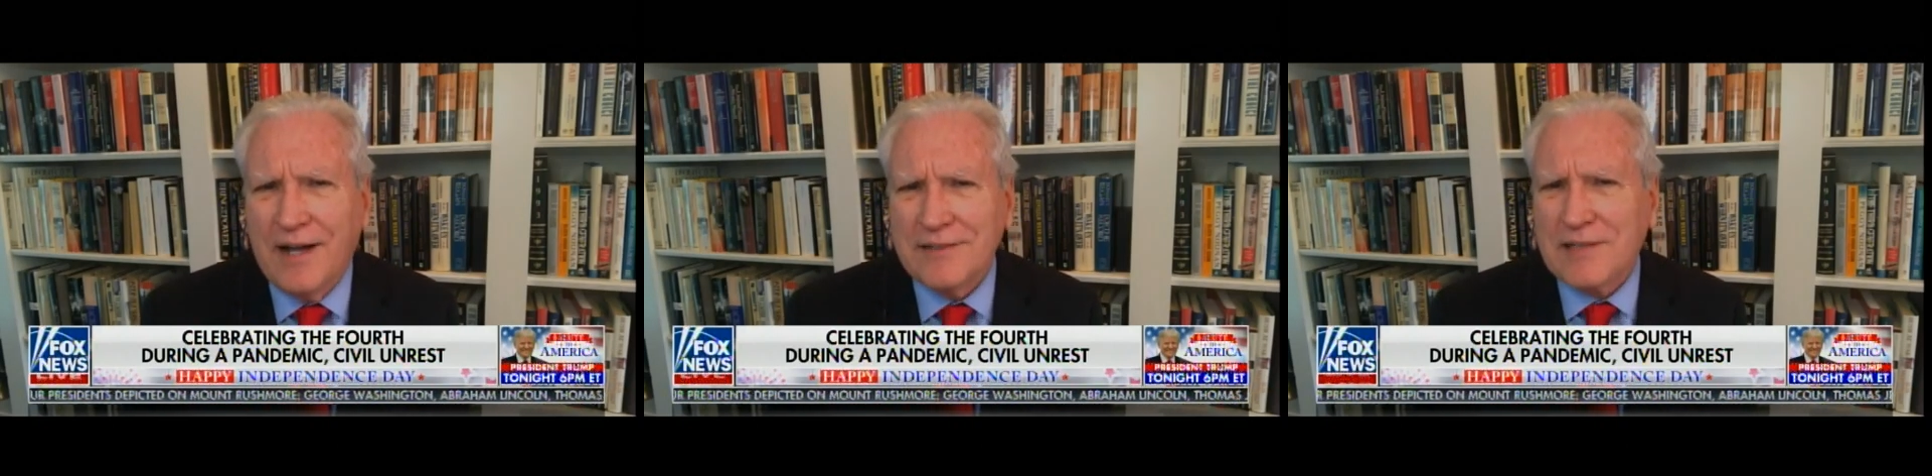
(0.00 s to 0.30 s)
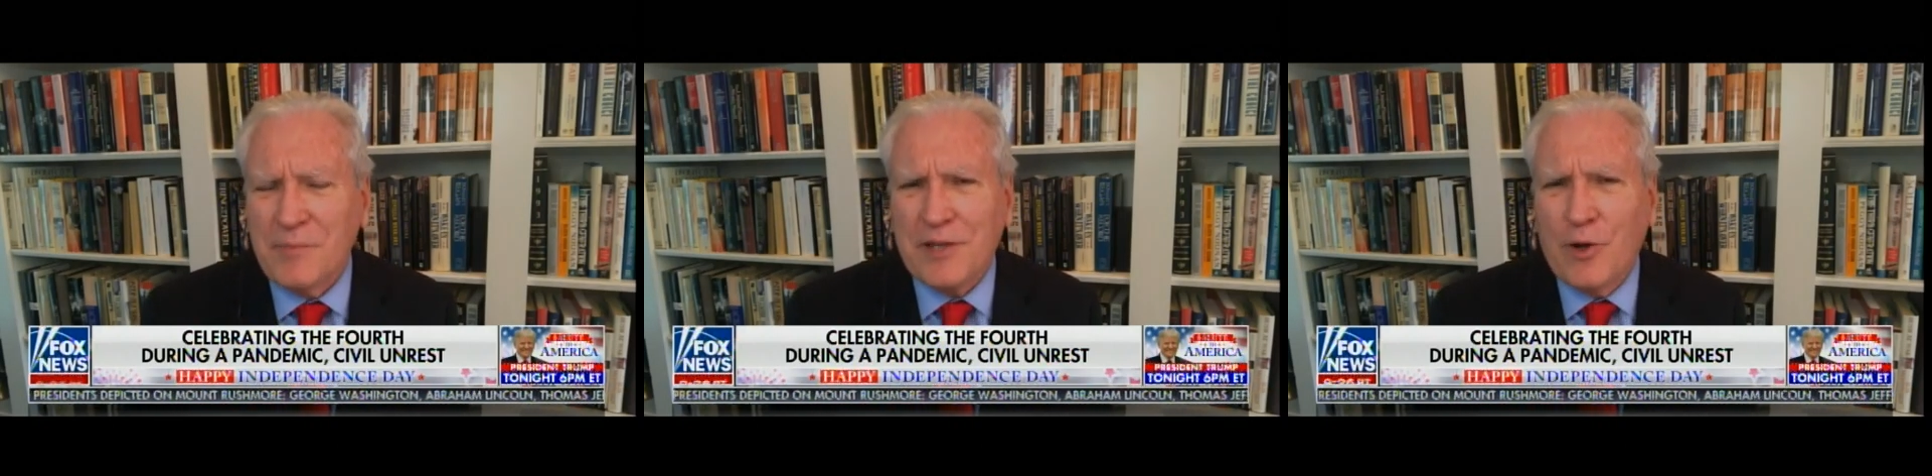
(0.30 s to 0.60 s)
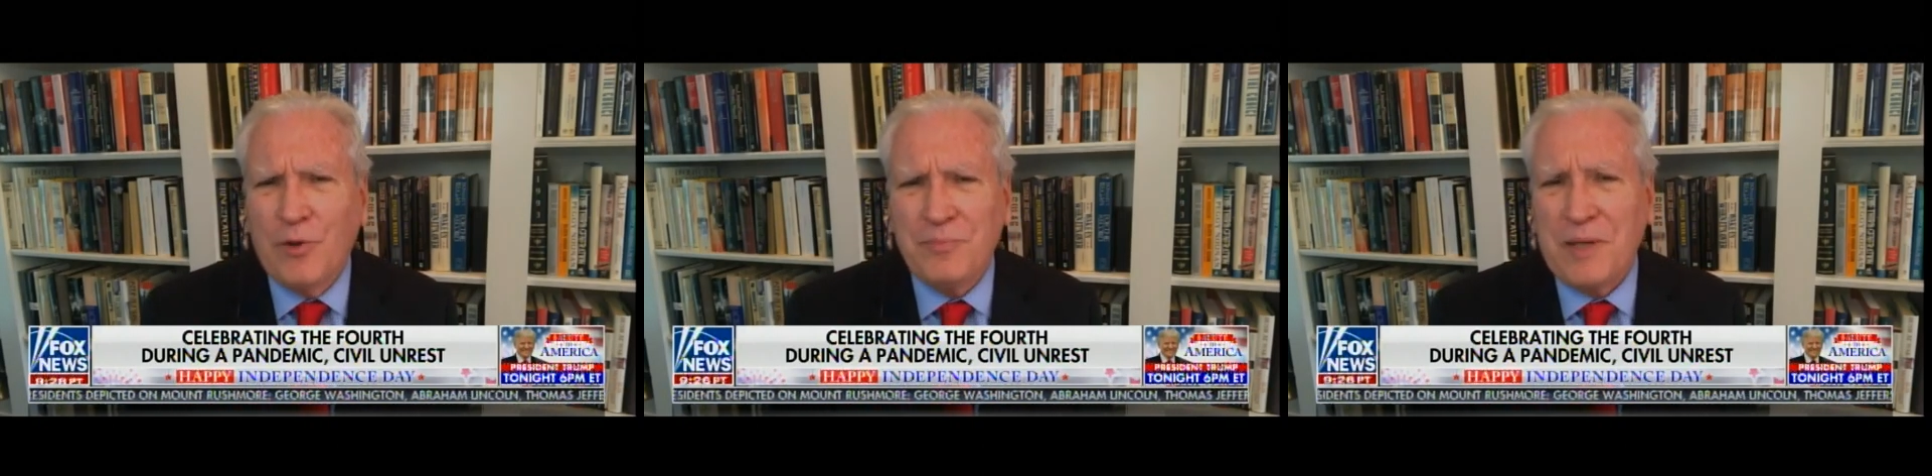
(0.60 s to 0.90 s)
Some of the
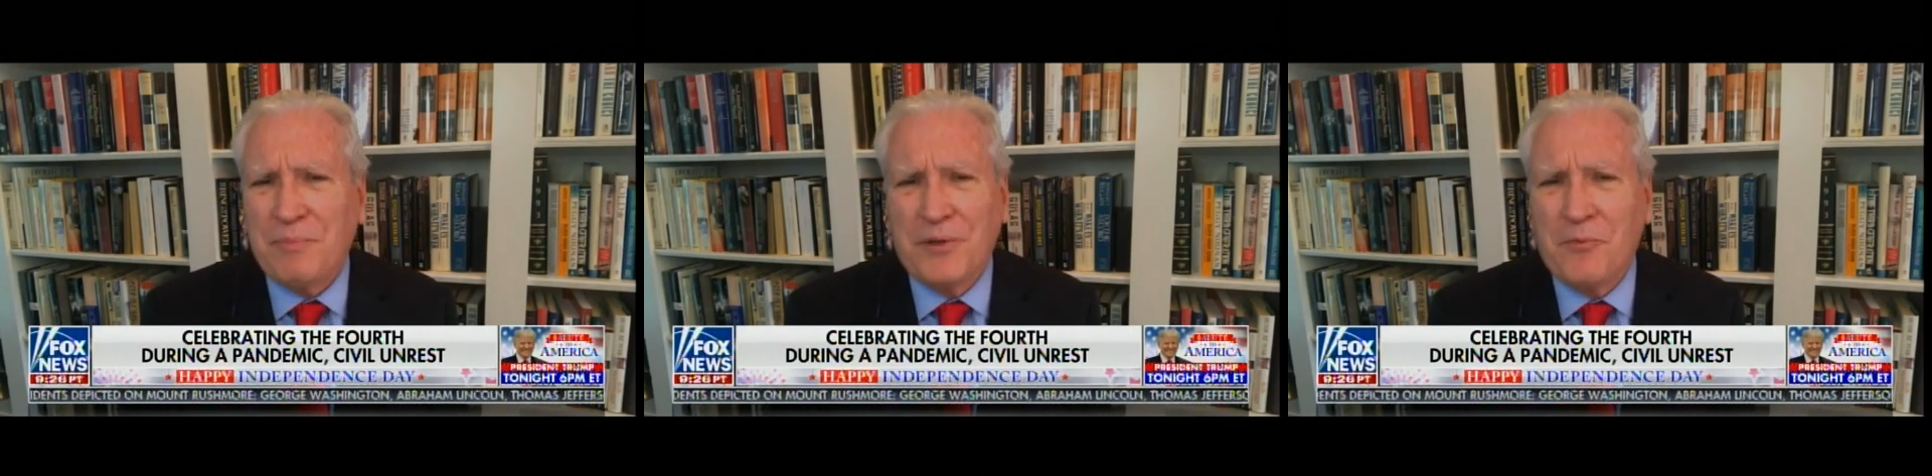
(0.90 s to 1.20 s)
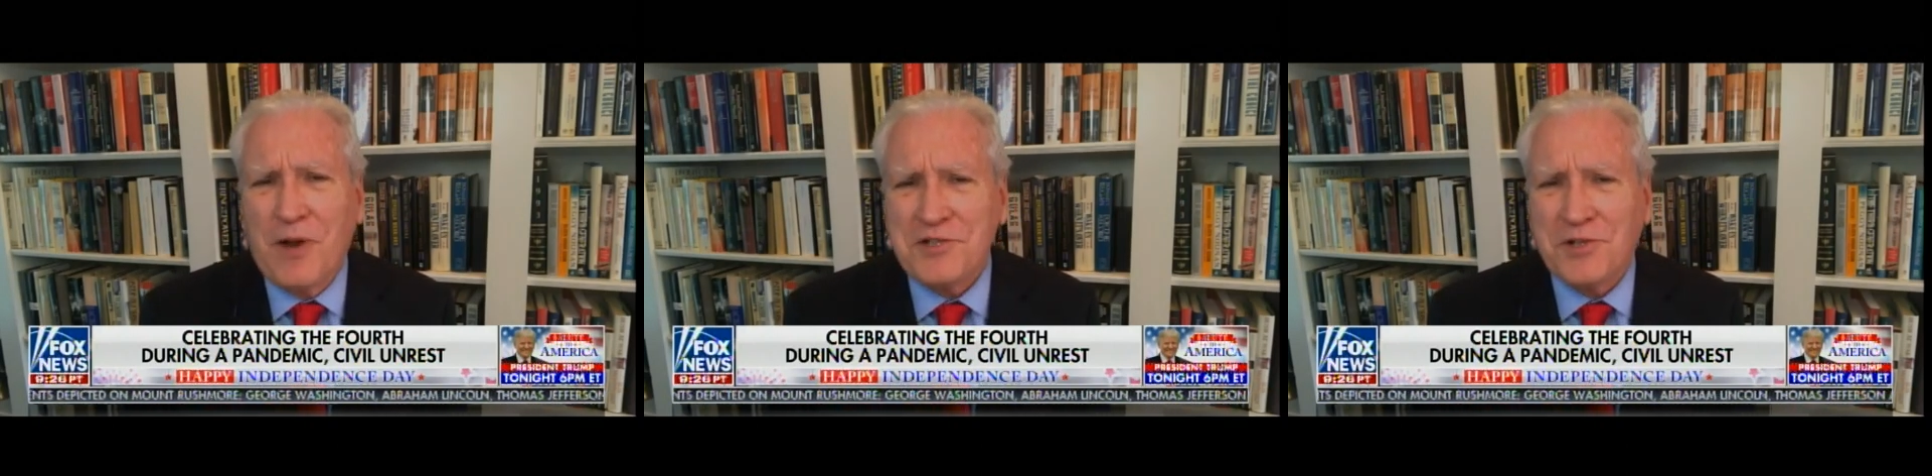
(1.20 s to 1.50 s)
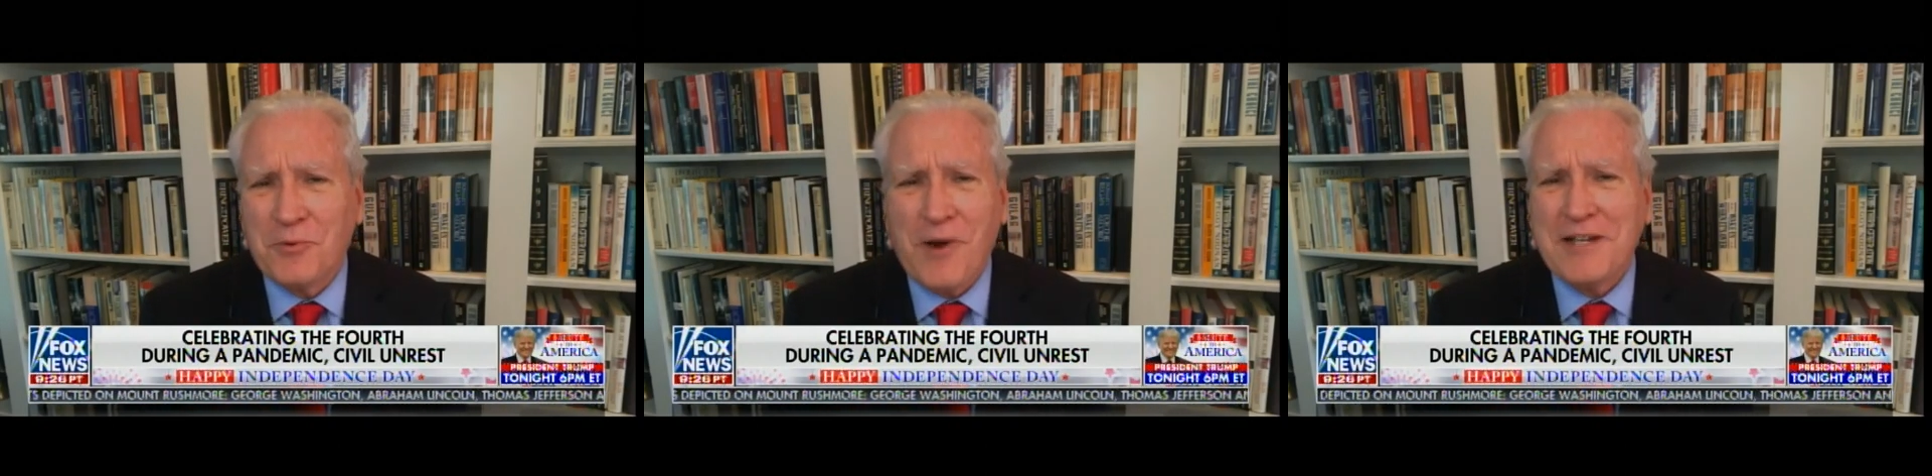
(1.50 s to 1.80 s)
old people in
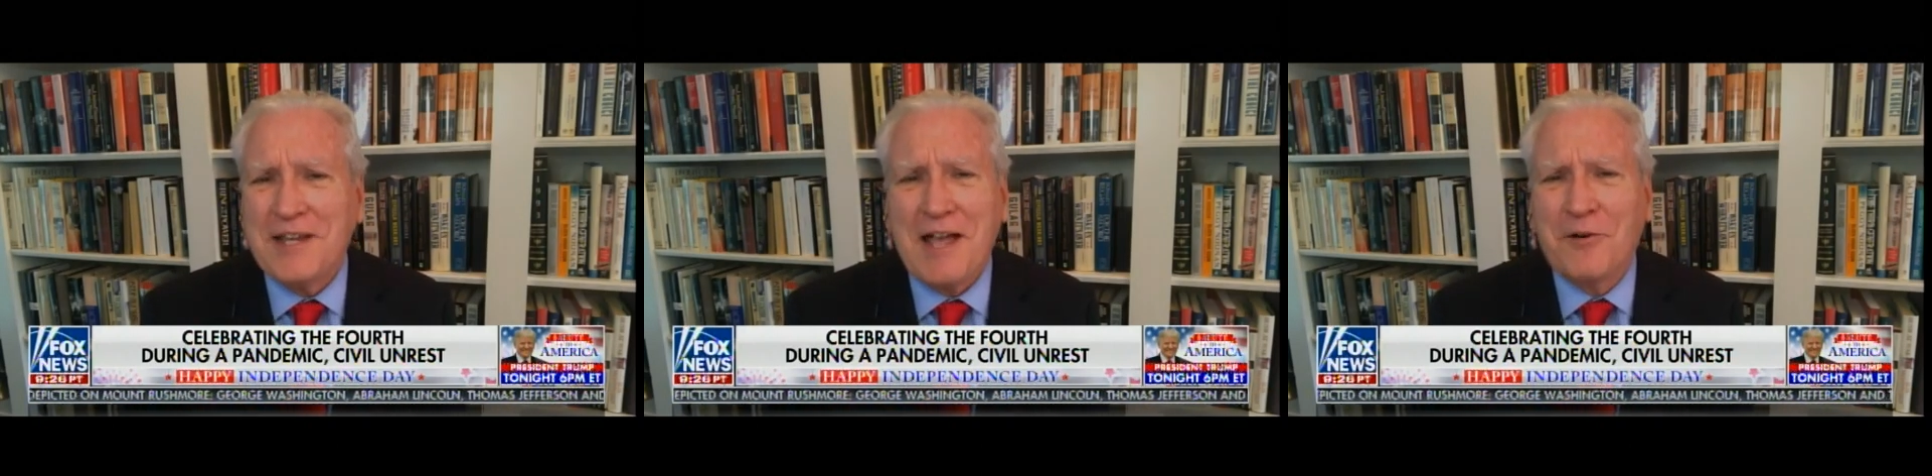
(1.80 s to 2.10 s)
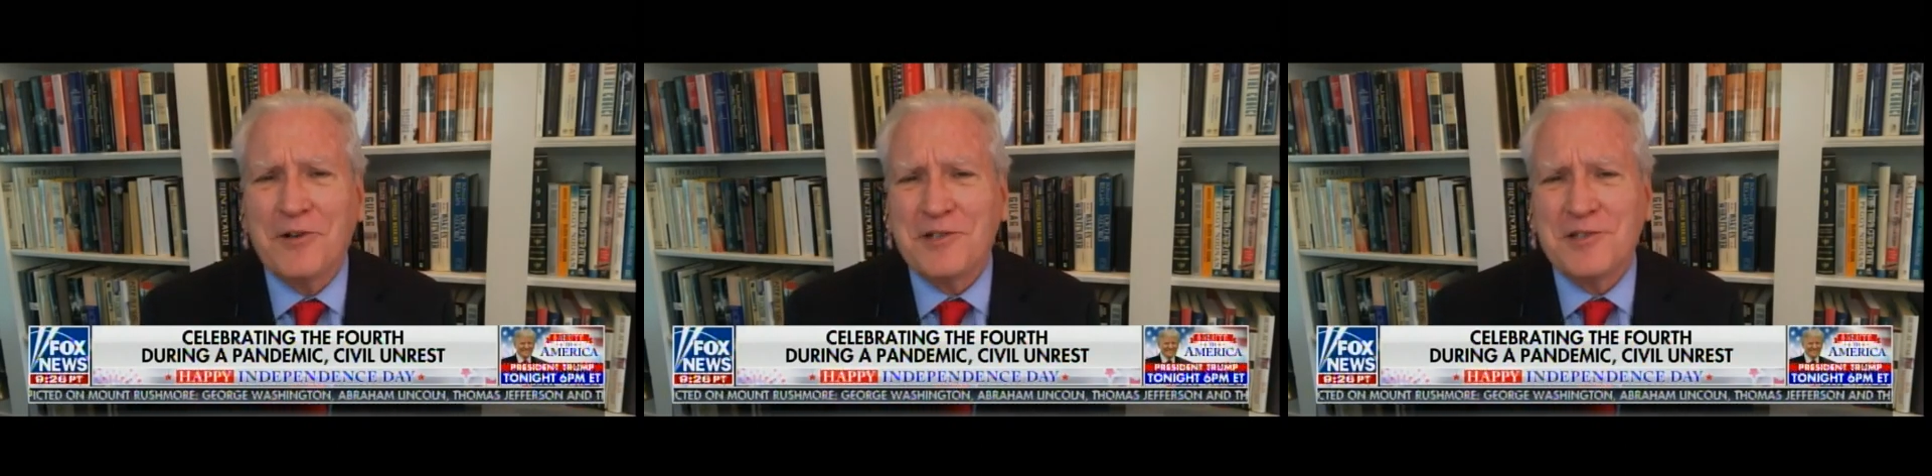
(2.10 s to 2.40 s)
Russia right now are